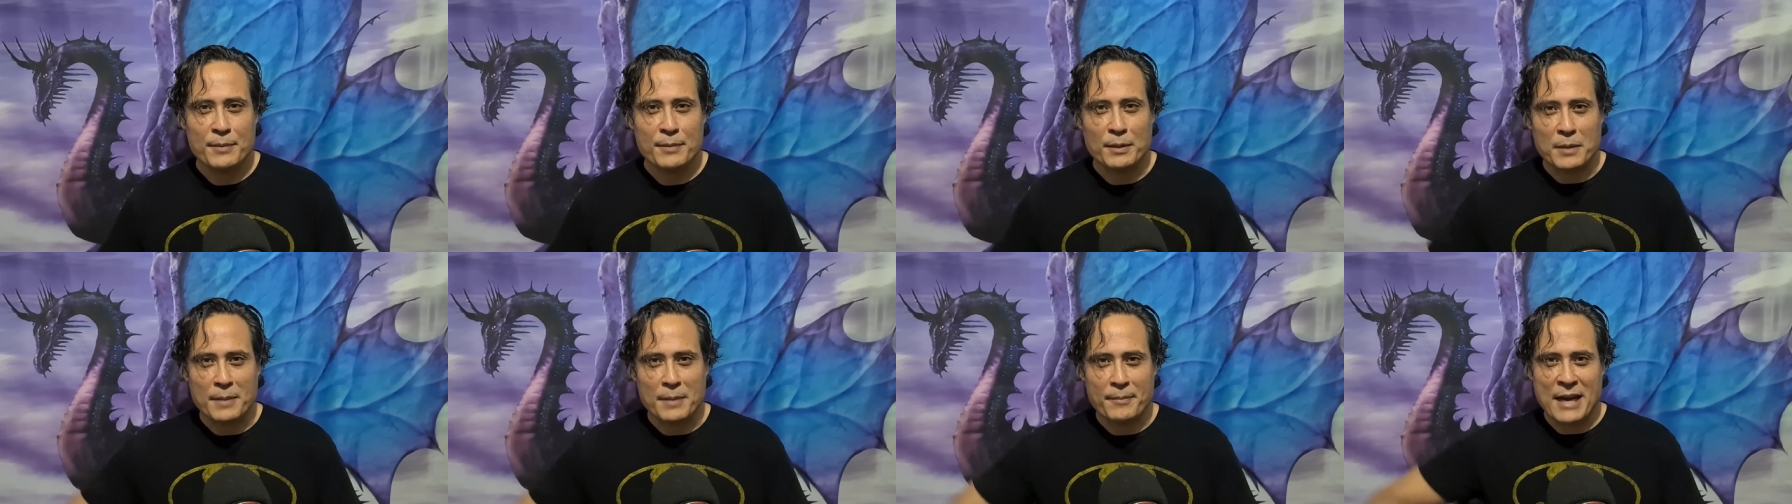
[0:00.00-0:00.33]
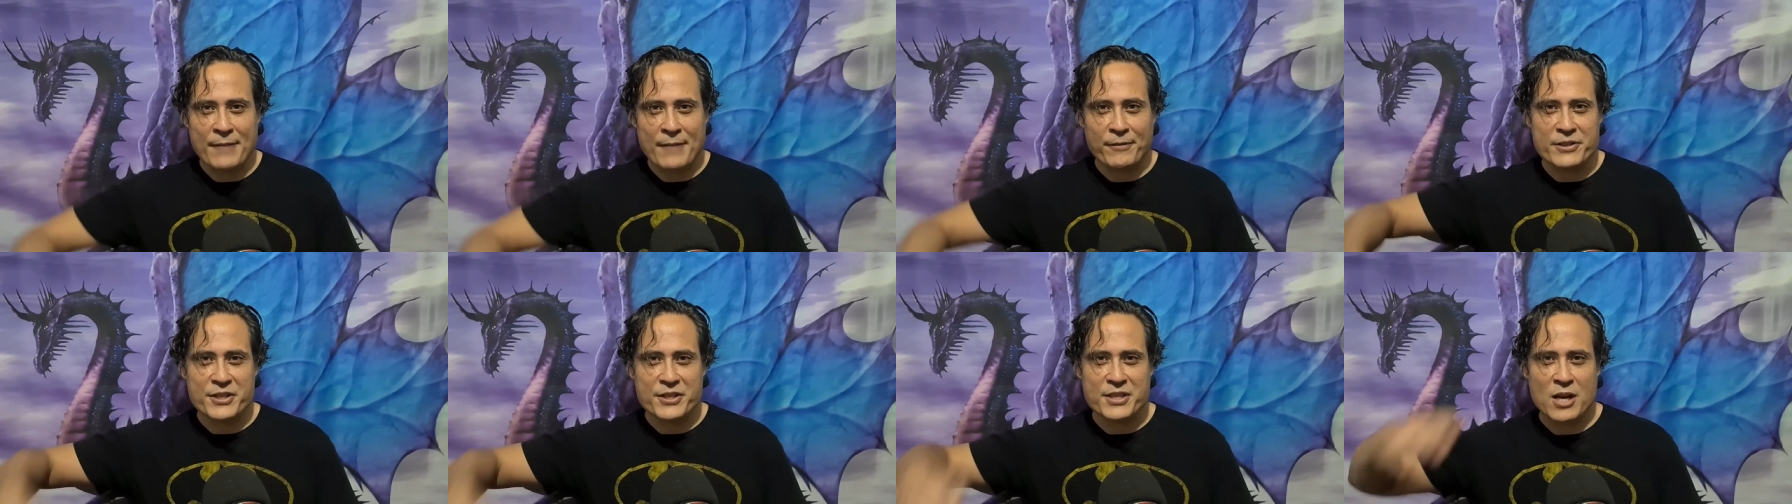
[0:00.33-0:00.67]
Bilbron
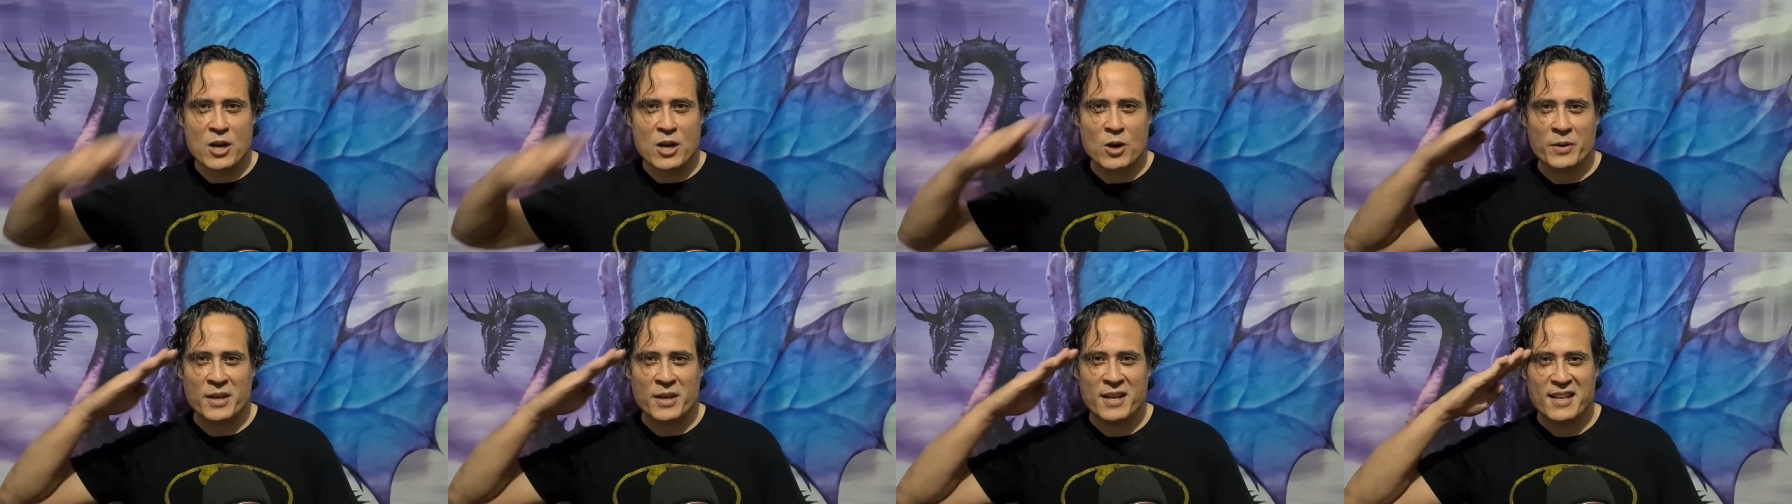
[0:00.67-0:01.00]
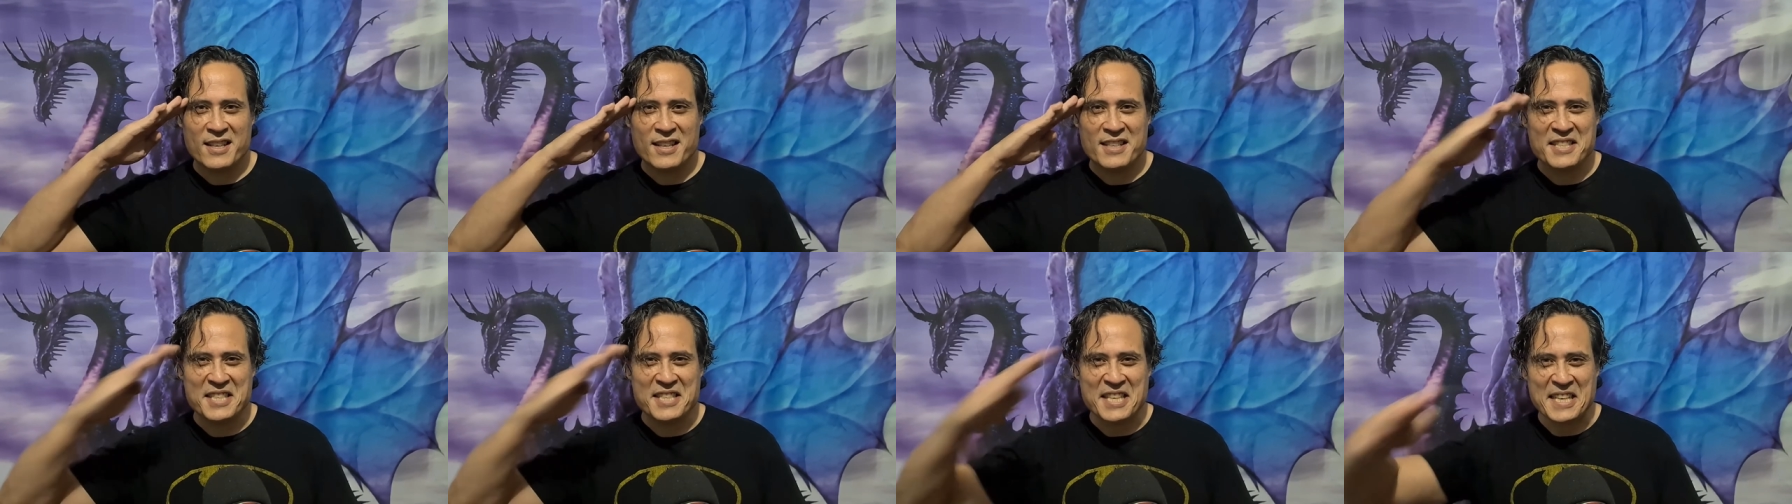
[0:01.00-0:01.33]
Bafflestone.
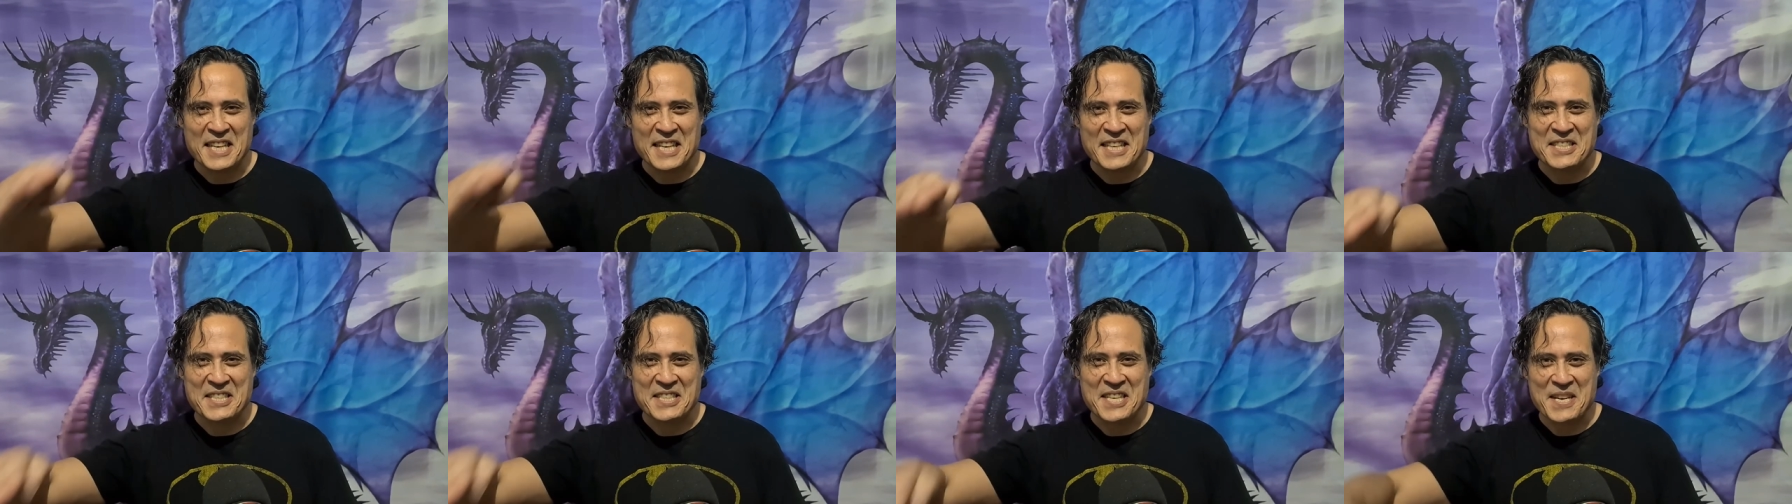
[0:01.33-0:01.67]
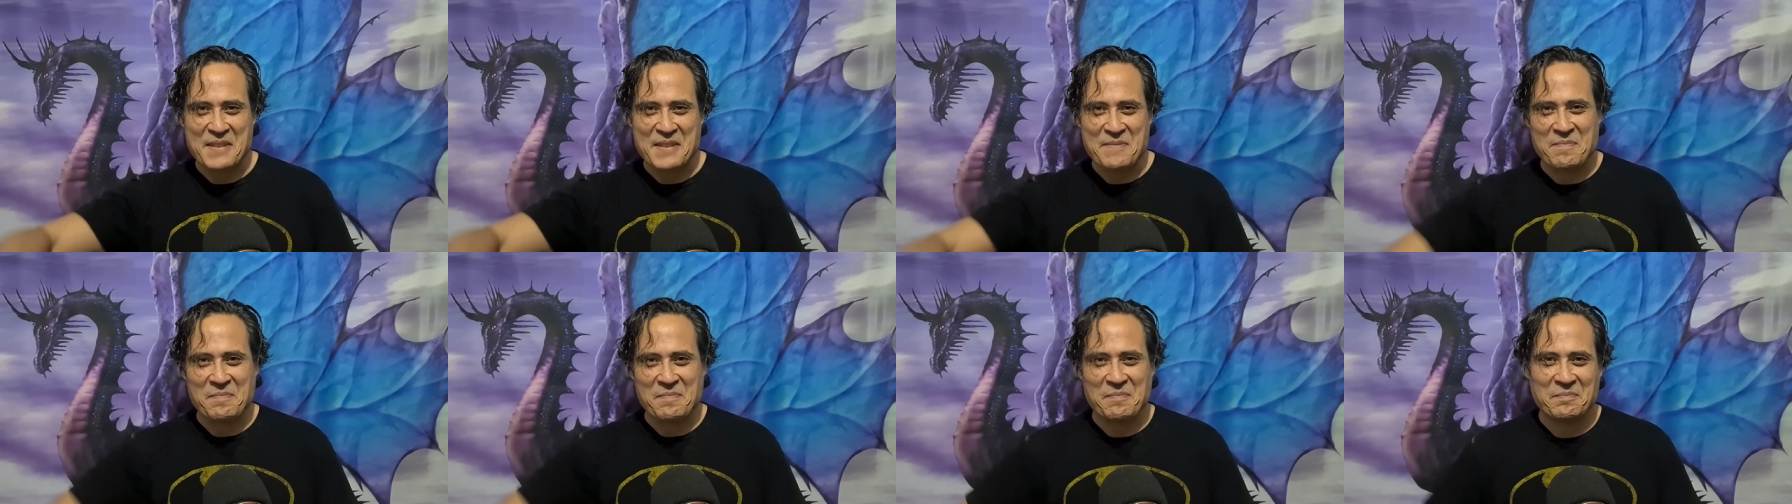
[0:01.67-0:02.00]
See you next
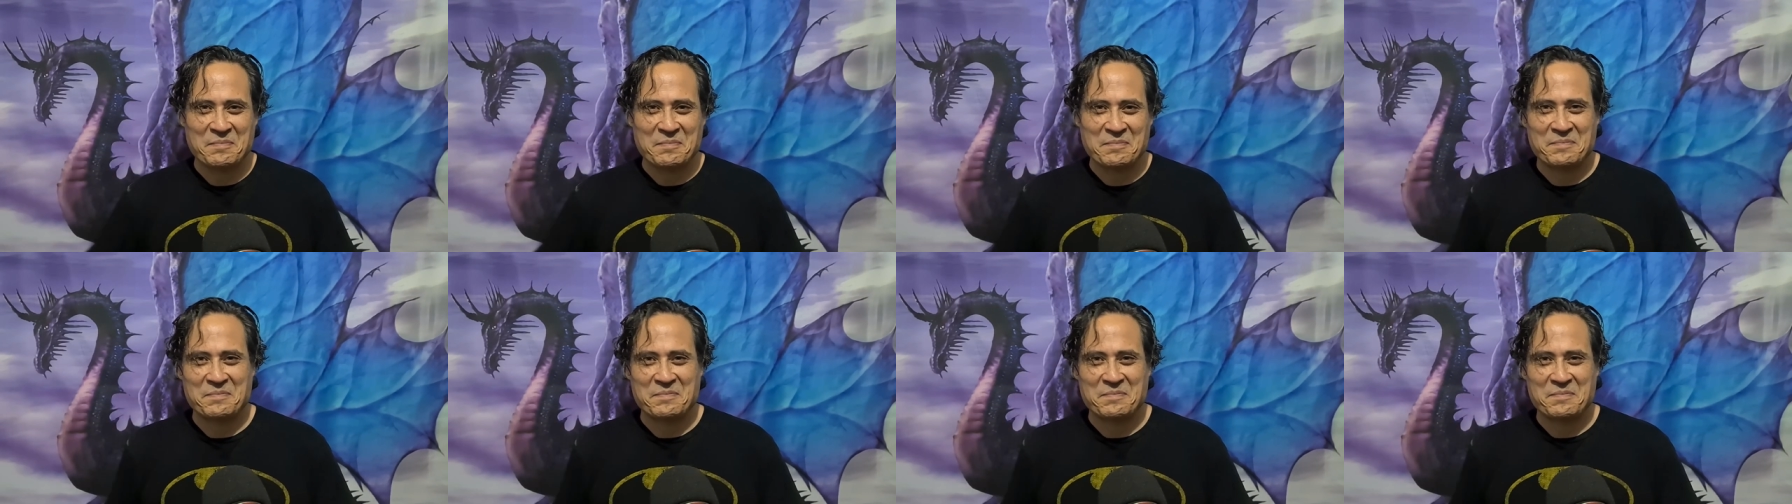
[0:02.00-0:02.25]
time.